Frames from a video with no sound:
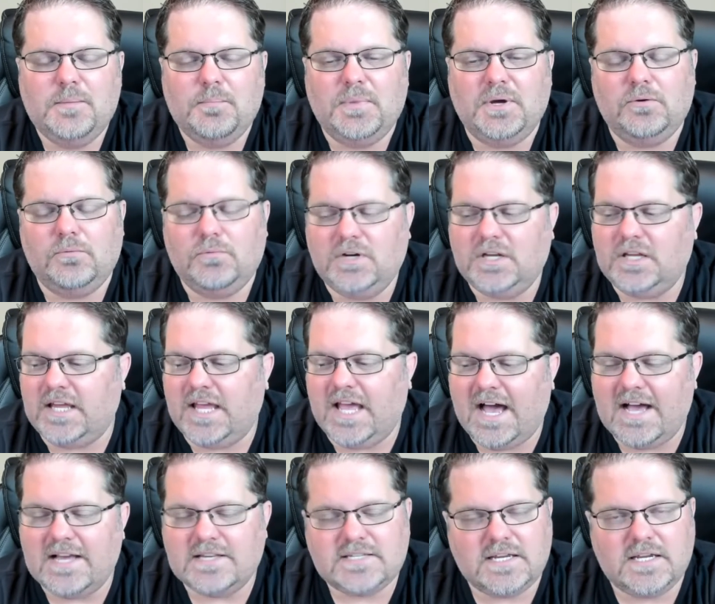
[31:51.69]
But really,
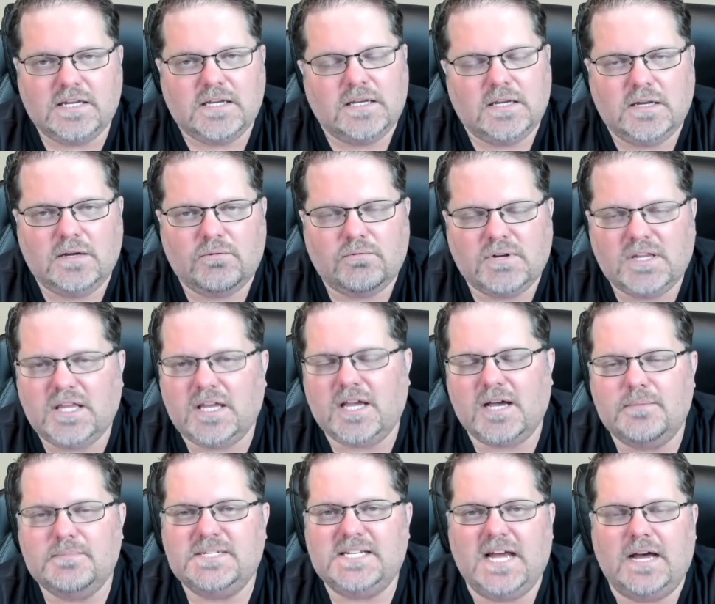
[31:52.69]
guys, it really
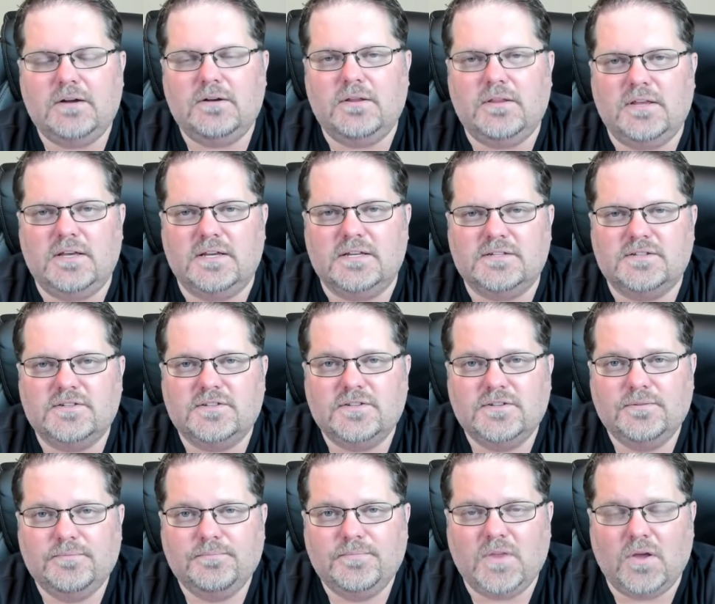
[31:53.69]
comes down to this.
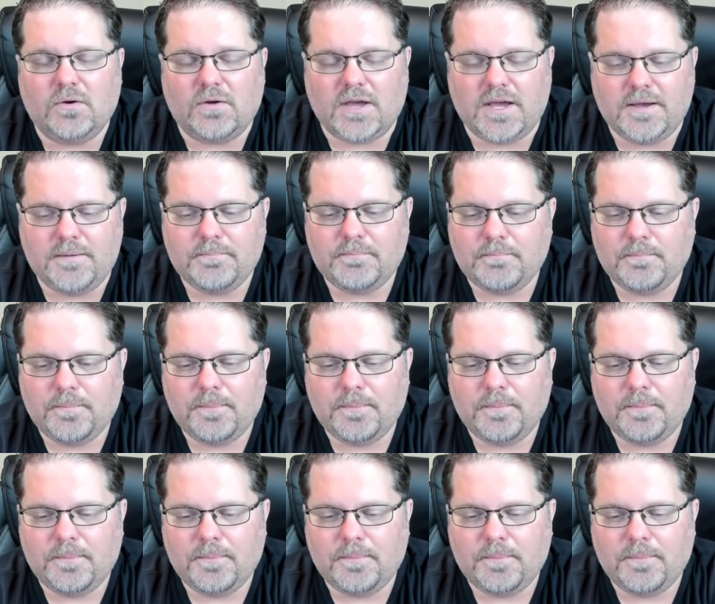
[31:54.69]
Okay.